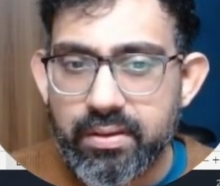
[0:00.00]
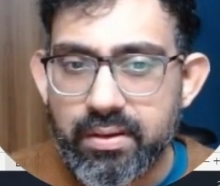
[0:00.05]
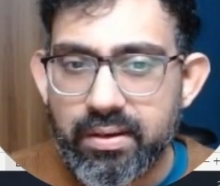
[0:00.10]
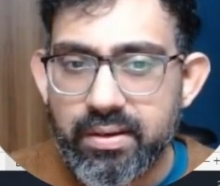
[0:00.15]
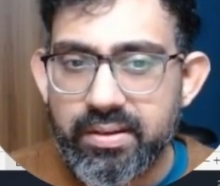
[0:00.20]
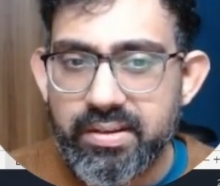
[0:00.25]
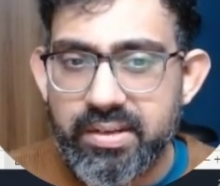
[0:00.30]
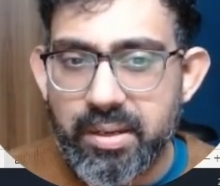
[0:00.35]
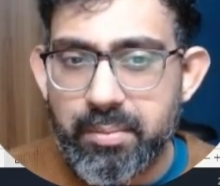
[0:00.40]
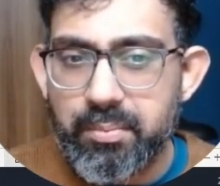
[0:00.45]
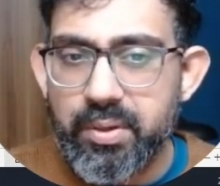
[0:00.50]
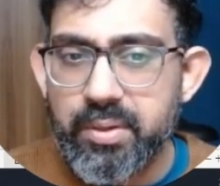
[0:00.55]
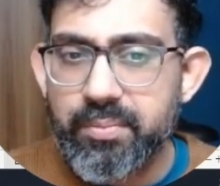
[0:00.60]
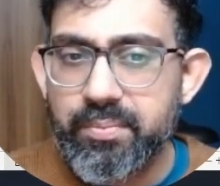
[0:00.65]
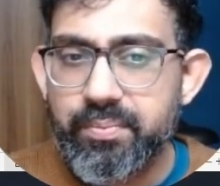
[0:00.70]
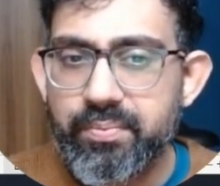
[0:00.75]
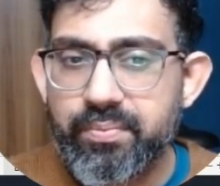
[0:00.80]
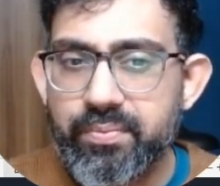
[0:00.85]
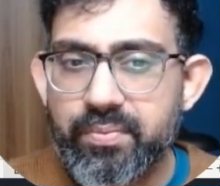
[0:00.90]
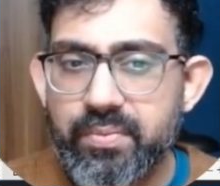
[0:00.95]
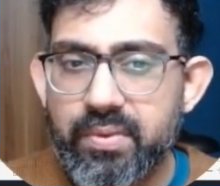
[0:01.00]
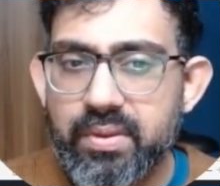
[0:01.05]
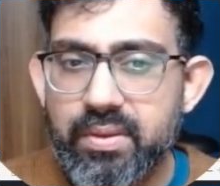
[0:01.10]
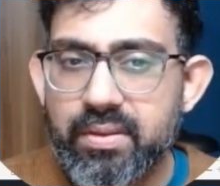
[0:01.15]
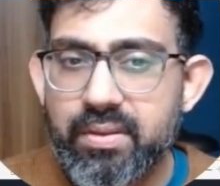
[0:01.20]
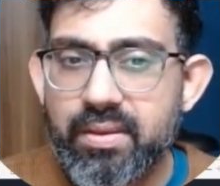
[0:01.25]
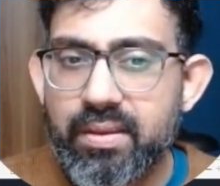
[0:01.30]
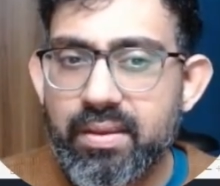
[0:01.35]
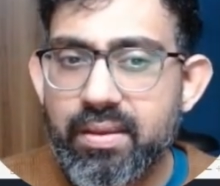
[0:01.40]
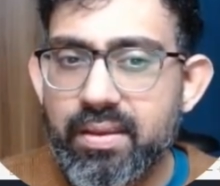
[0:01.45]
a number,
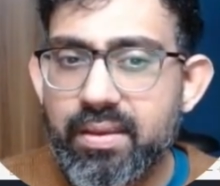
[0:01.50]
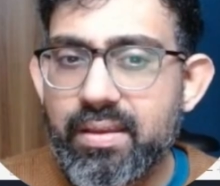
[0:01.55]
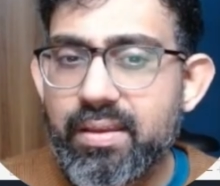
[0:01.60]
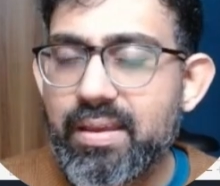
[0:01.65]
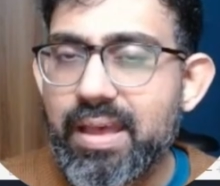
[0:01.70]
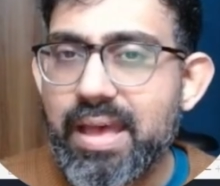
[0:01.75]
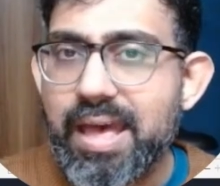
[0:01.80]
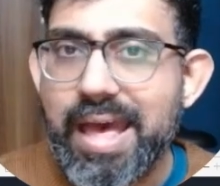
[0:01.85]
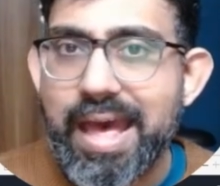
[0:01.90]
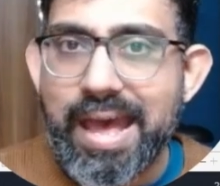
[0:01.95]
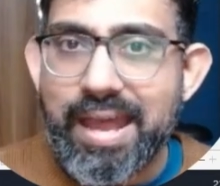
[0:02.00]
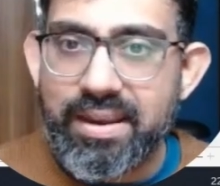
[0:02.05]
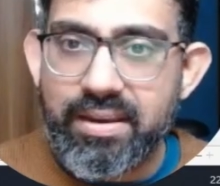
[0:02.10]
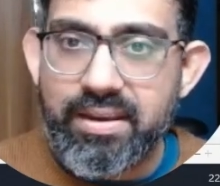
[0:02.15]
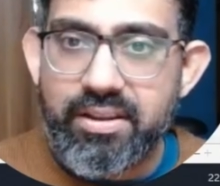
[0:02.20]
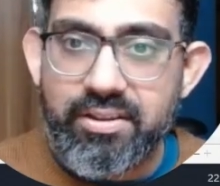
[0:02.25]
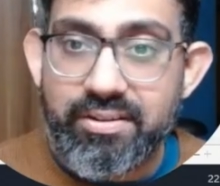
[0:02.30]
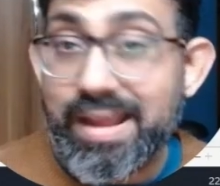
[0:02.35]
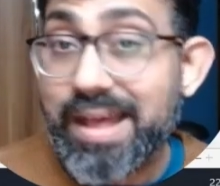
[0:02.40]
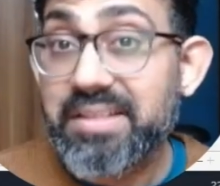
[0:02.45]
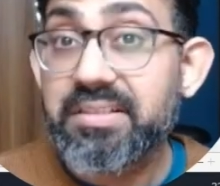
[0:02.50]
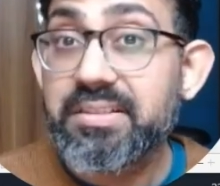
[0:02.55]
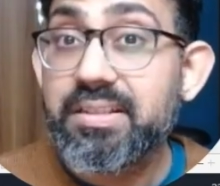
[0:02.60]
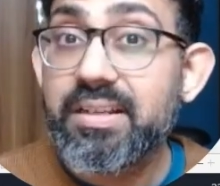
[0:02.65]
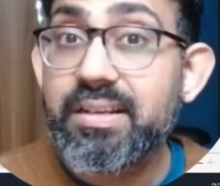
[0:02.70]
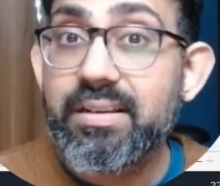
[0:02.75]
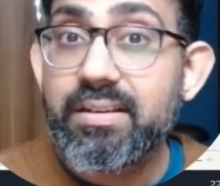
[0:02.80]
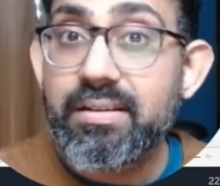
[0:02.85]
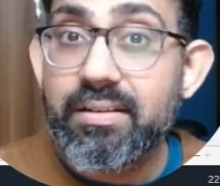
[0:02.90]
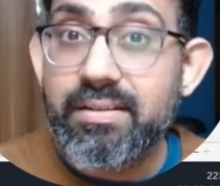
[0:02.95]
and rather
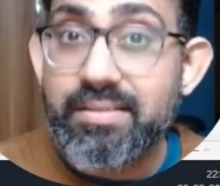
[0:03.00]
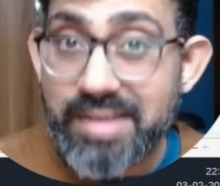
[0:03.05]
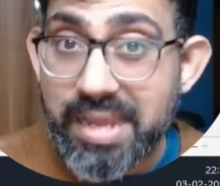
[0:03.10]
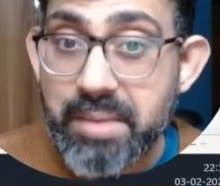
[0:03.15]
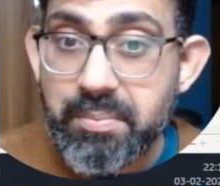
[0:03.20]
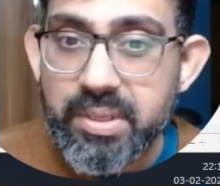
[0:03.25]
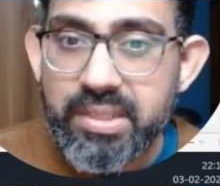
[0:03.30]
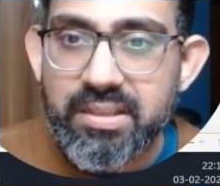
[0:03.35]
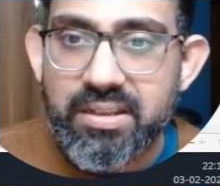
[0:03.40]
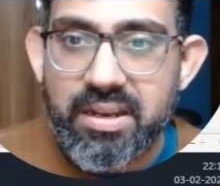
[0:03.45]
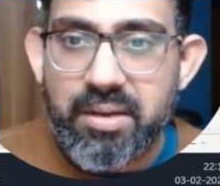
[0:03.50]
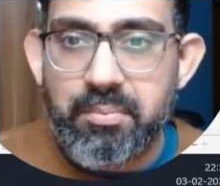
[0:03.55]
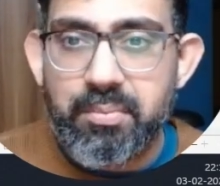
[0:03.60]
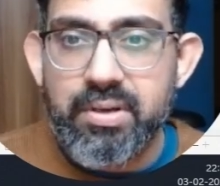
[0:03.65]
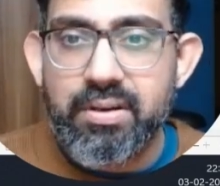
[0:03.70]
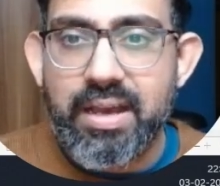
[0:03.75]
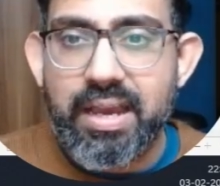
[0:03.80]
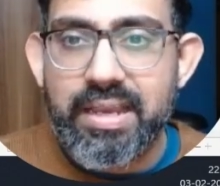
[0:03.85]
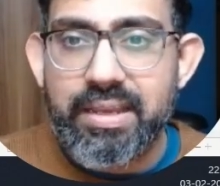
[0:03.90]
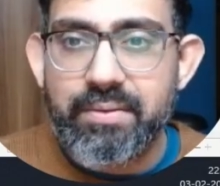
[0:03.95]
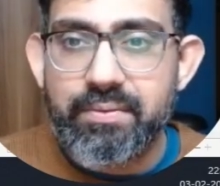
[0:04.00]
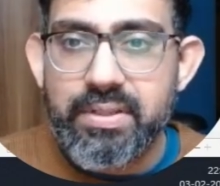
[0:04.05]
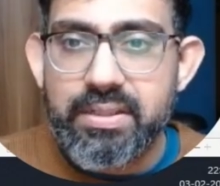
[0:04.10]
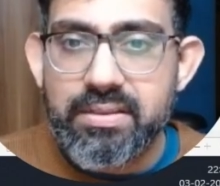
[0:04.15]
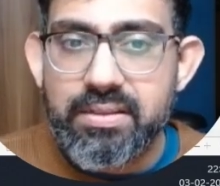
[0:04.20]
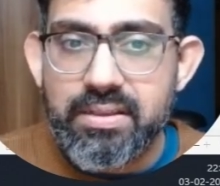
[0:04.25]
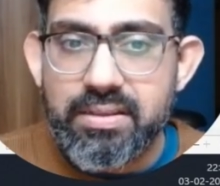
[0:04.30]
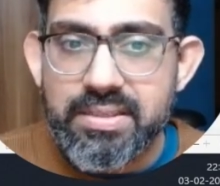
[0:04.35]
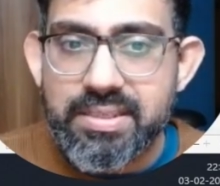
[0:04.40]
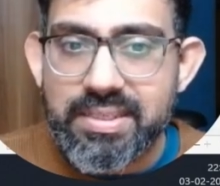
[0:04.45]
than typing the number, I will
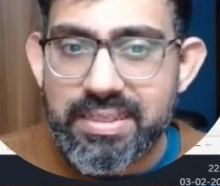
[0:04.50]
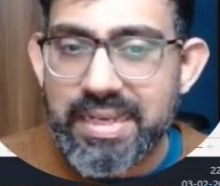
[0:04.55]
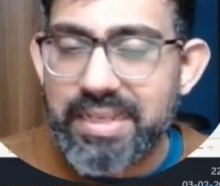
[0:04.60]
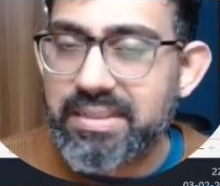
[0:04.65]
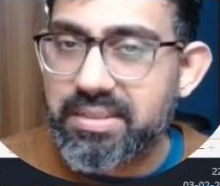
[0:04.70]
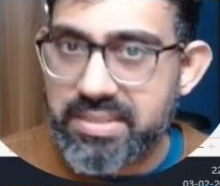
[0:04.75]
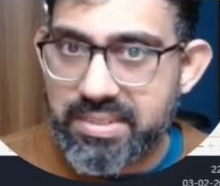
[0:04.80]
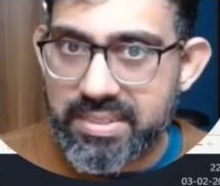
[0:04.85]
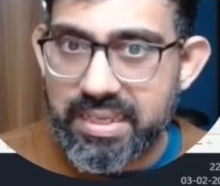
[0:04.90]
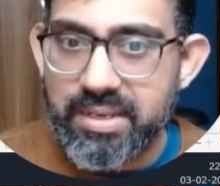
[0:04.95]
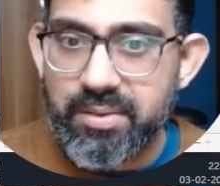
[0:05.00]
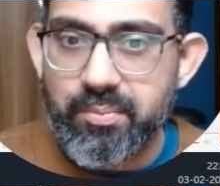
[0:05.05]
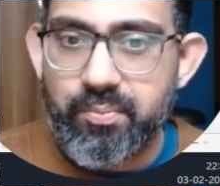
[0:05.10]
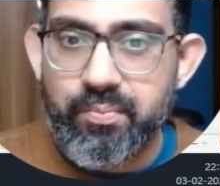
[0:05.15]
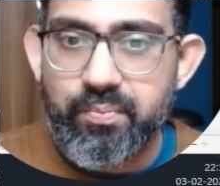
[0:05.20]
select the cell.